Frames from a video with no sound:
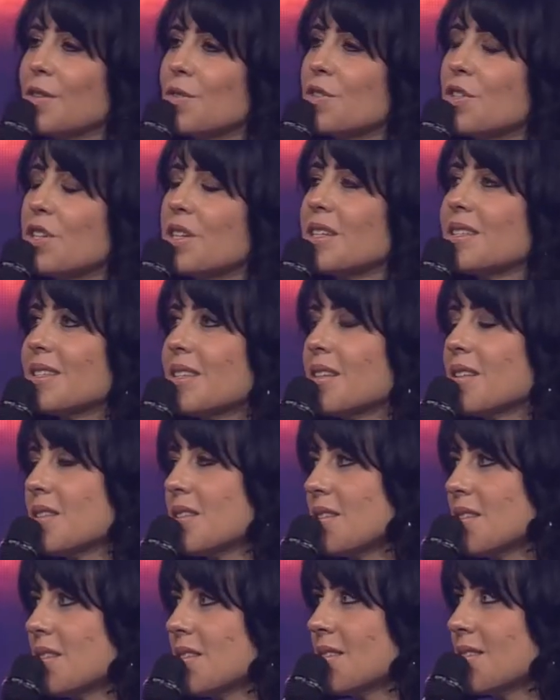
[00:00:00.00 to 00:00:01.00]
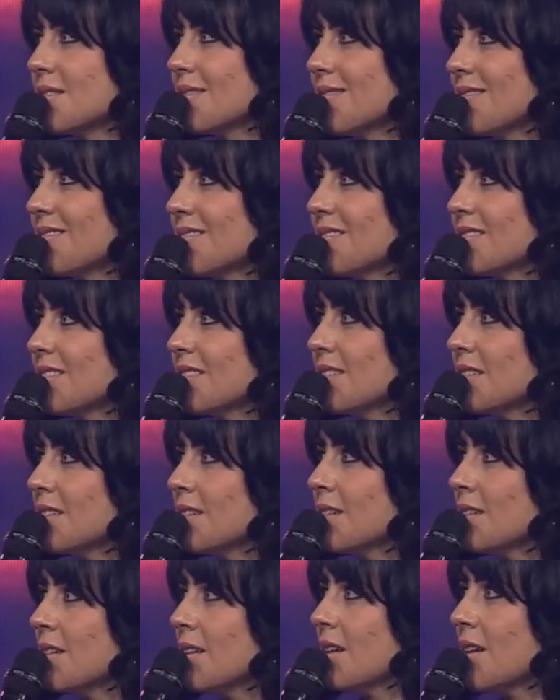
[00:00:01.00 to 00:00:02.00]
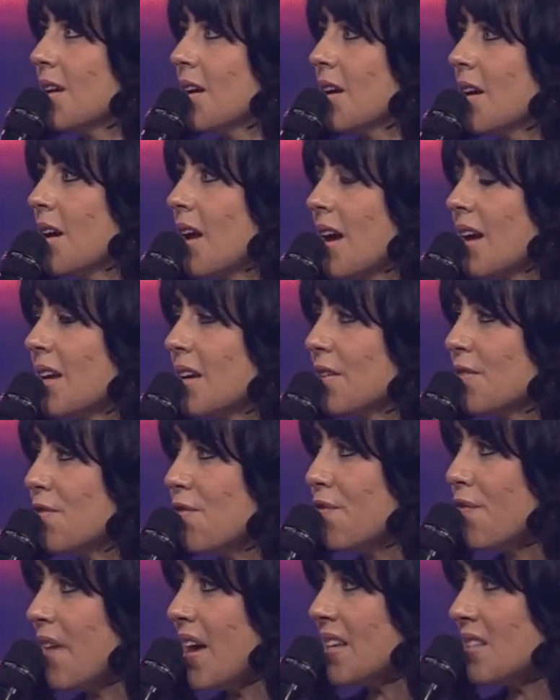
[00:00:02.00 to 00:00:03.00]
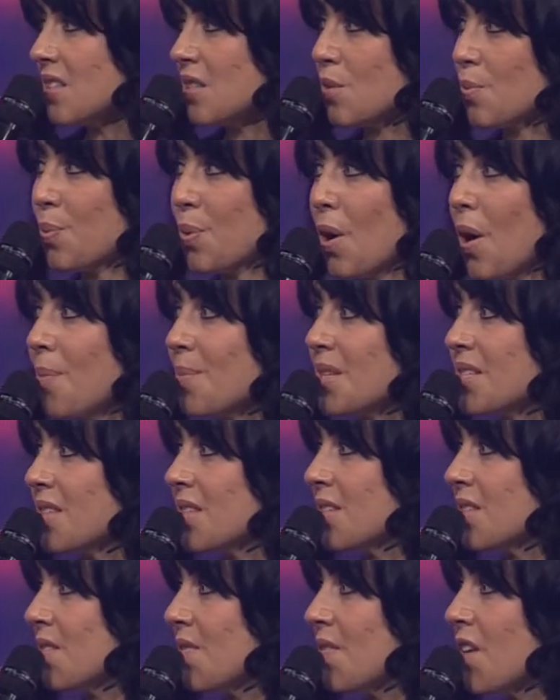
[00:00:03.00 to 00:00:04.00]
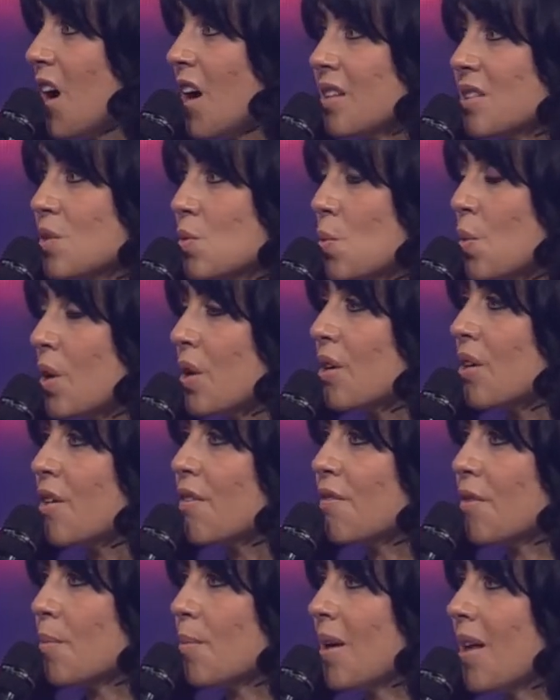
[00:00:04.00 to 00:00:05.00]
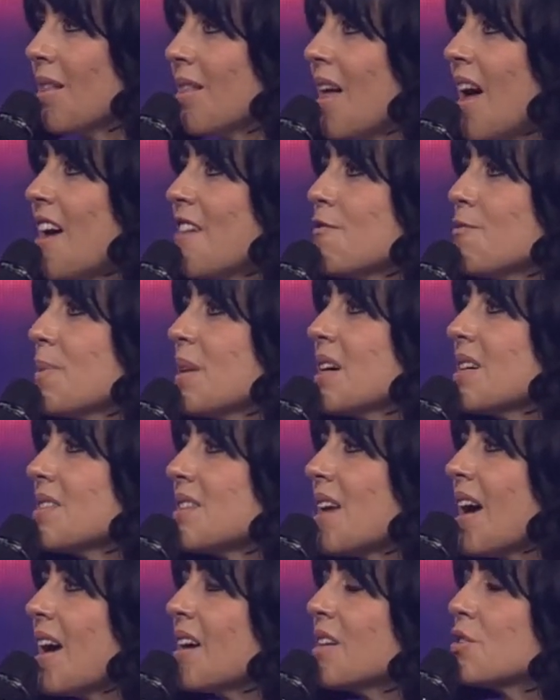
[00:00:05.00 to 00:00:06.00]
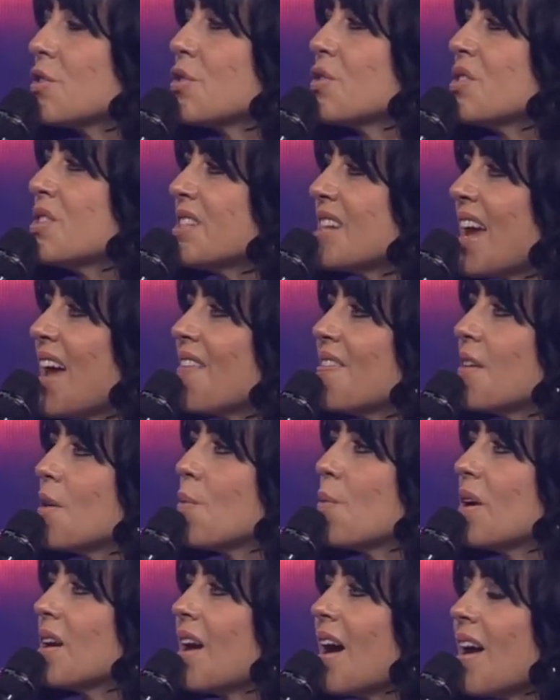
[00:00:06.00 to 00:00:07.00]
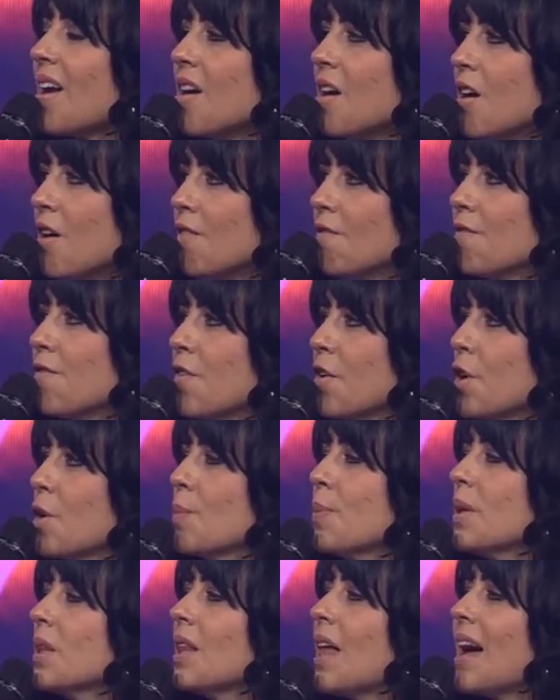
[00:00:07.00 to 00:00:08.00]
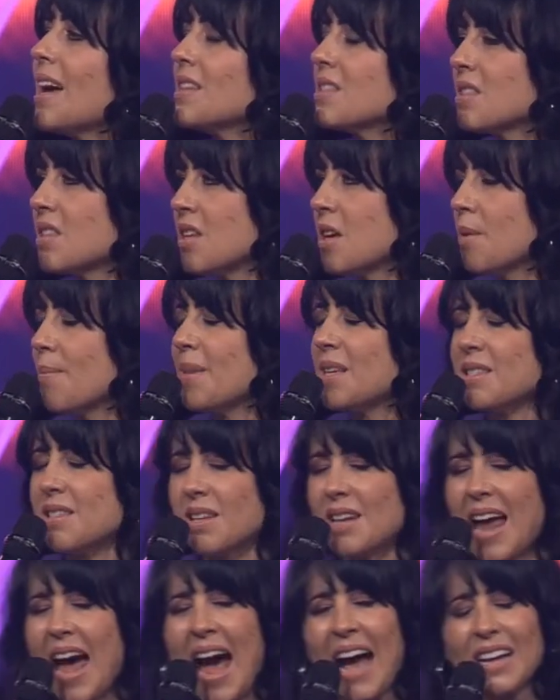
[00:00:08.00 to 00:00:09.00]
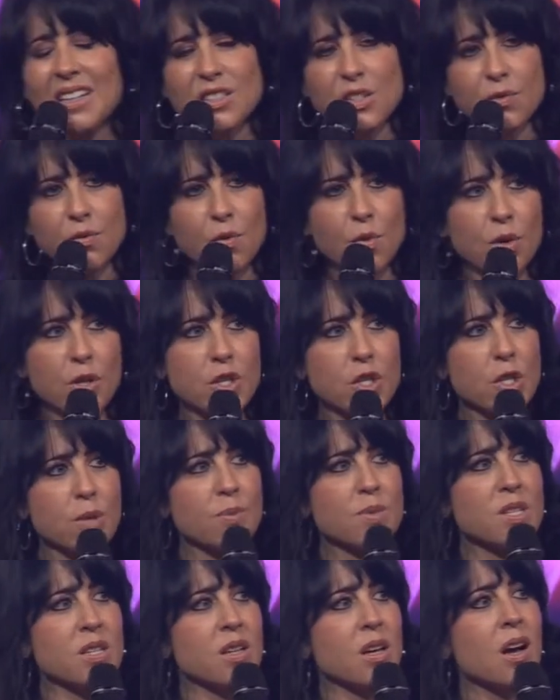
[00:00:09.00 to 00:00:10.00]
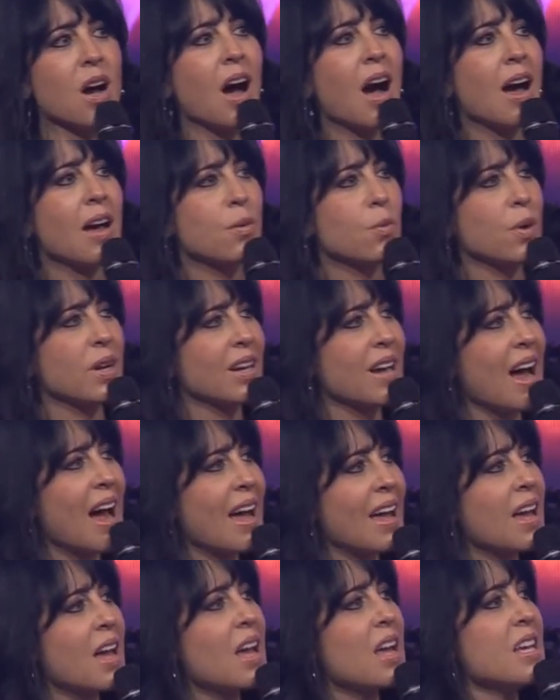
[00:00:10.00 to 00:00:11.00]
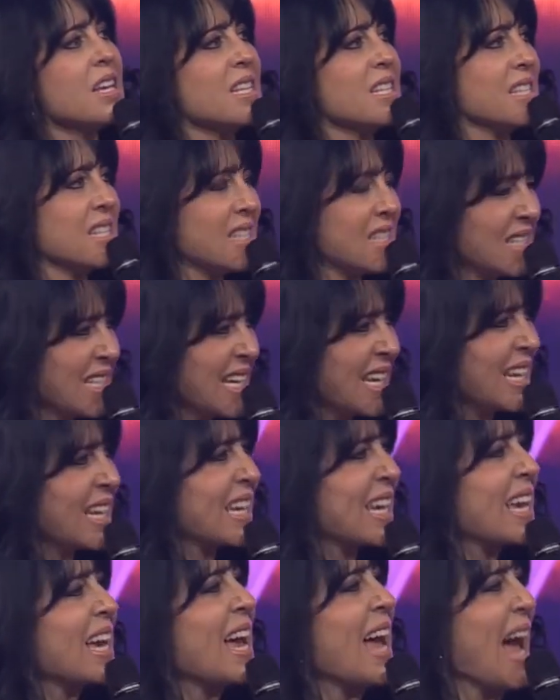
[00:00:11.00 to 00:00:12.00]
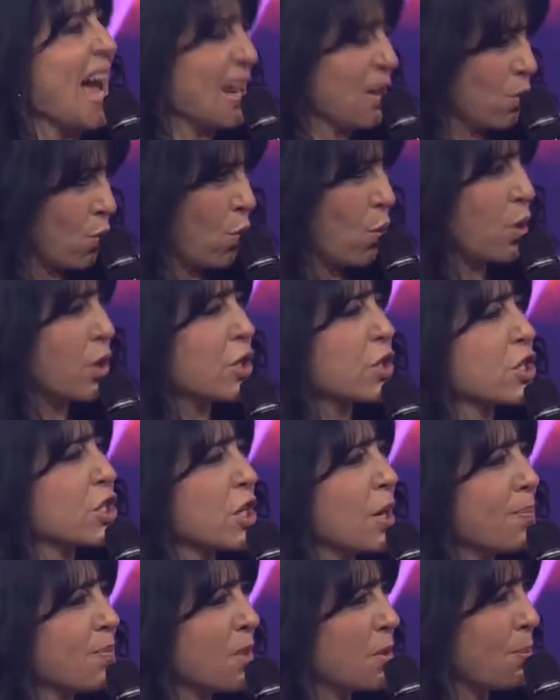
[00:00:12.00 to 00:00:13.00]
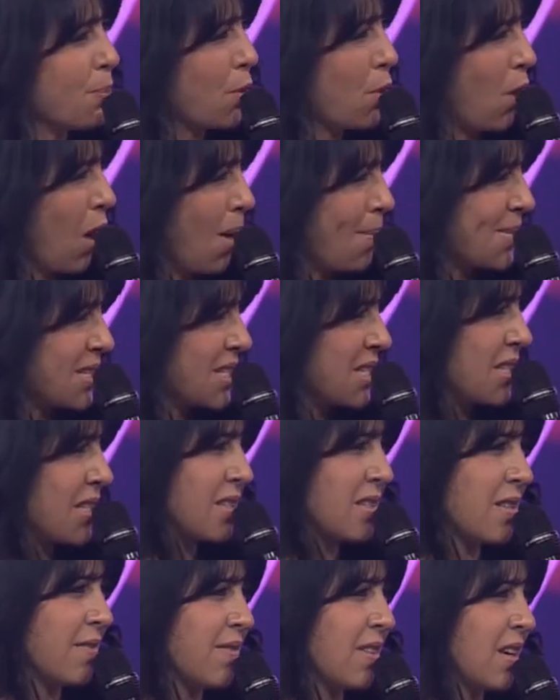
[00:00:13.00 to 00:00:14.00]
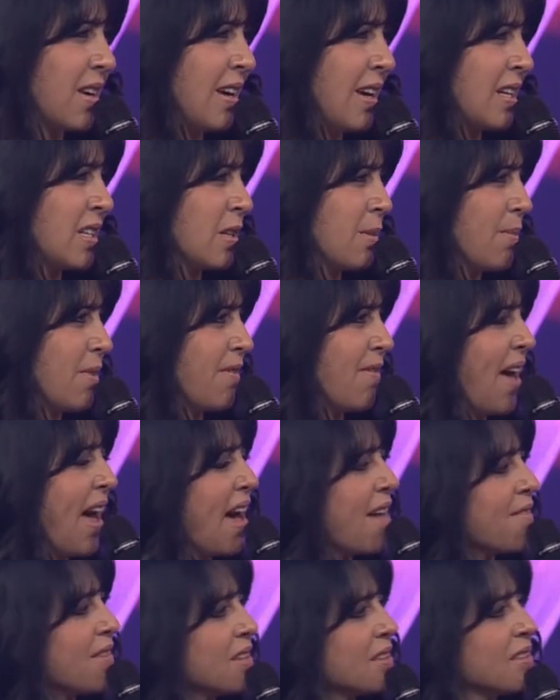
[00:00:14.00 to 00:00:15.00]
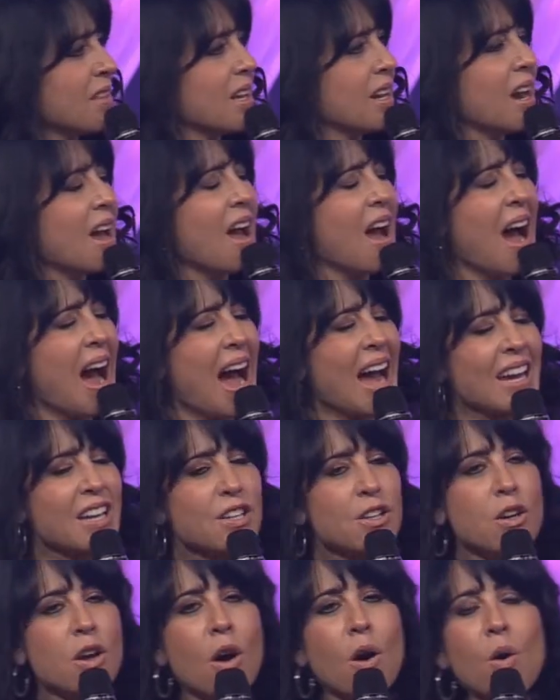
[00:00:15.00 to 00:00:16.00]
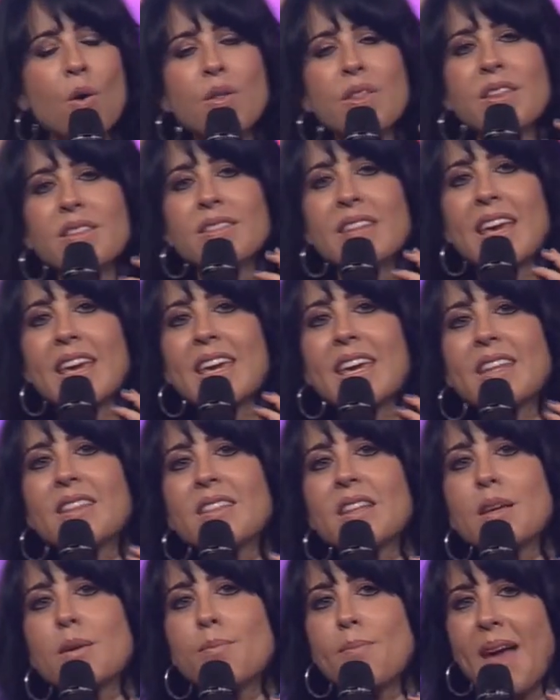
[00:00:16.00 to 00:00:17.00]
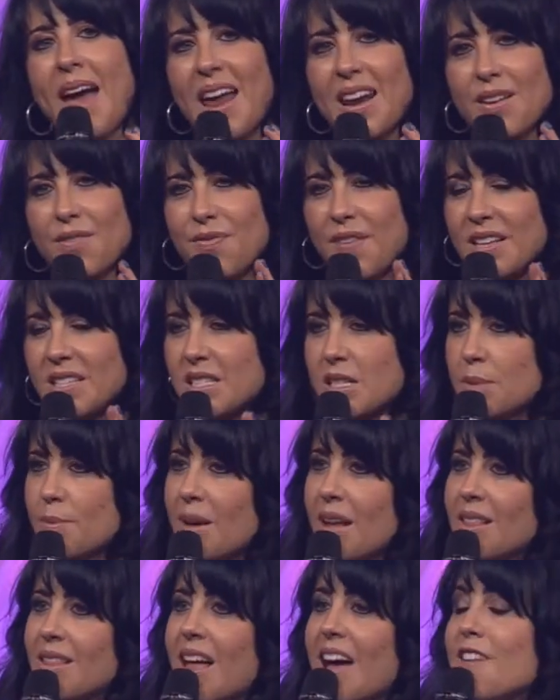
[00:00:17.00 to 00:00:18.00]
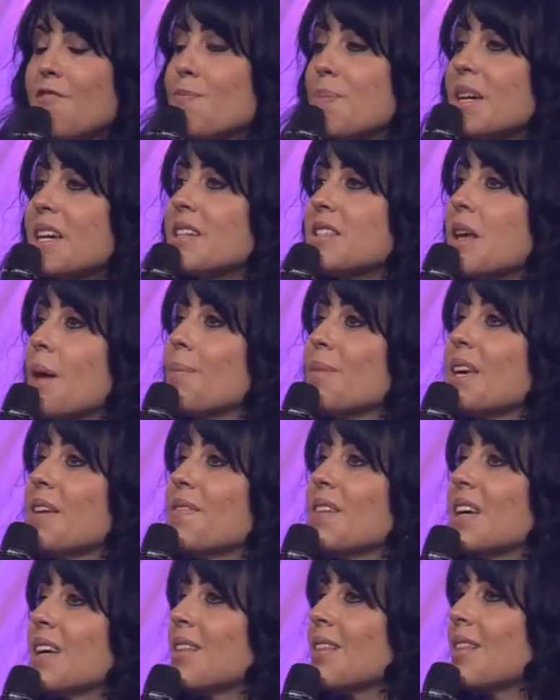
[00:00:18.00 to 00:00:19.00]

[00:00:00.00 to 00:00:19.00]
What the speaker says: you, Jesus. And I confess the promises of God's word over my life because I understand that when I verbalize them as an act of worship to God, when I seek and worship the promises of the kingdom of heaven, then I know that they can then manifest in my life because I'm giving